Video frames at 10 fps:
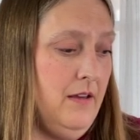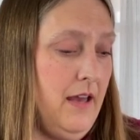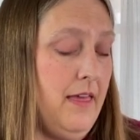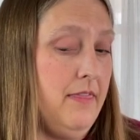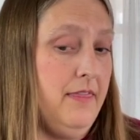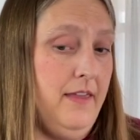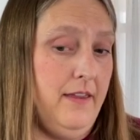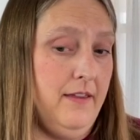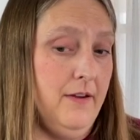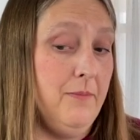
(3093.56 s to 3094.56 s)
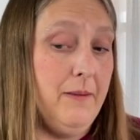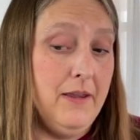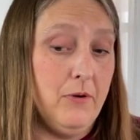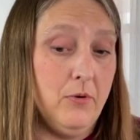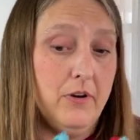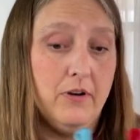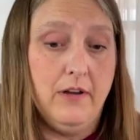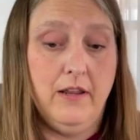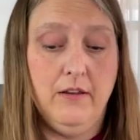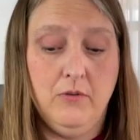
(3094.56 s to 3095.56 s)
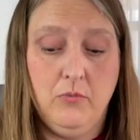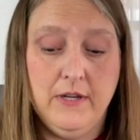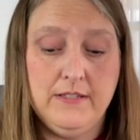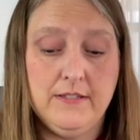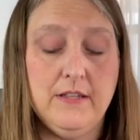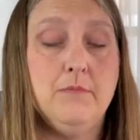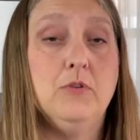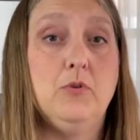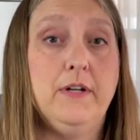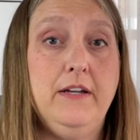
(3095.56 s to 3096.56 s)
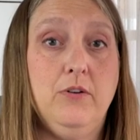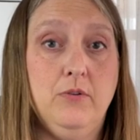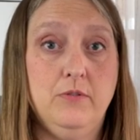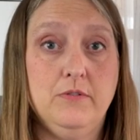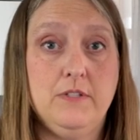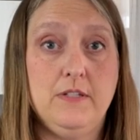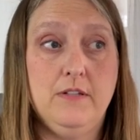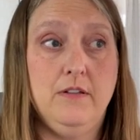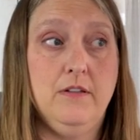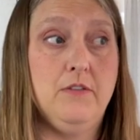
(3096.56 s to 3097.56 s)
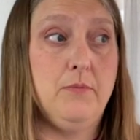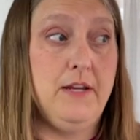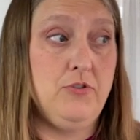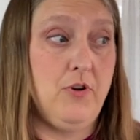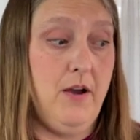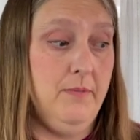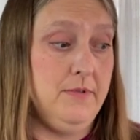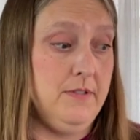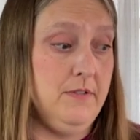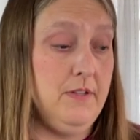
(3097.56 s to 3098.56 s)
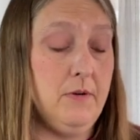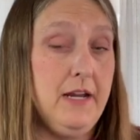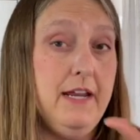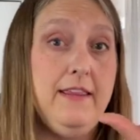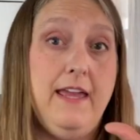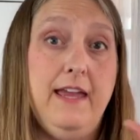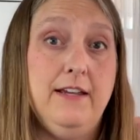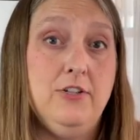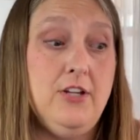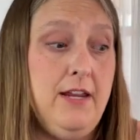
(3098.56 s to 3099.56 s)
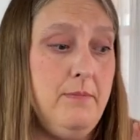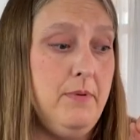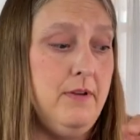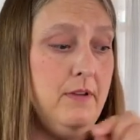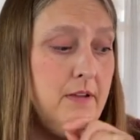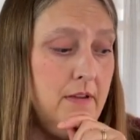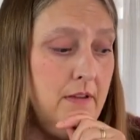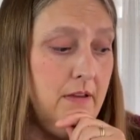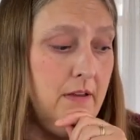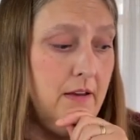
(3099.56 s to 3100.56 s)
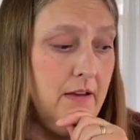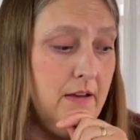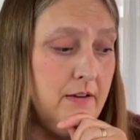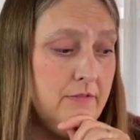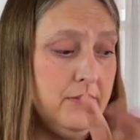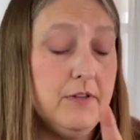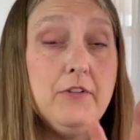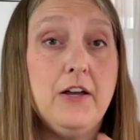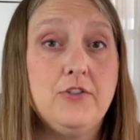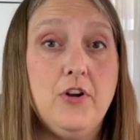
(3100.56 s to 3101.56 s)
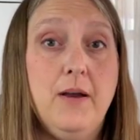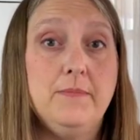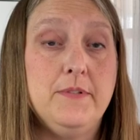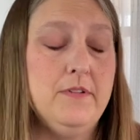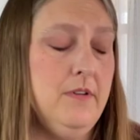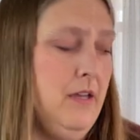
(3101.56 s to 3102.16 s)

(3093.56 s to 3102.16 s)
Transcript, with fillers: I think, or maybe I ordered it, was some Lori Holt thread drops. They were kind of the egg shape, the floss drops.